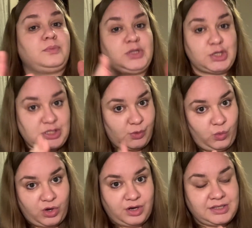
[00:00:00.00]
Just the
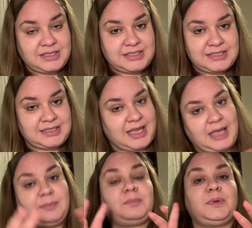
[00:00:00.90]
word is the
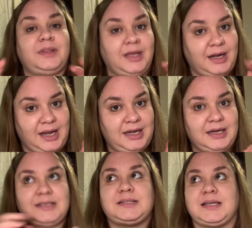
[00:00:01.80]
same, but the greinir
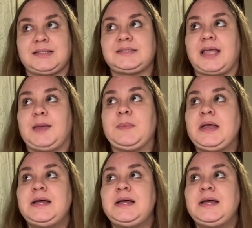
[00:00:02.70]
is not the same.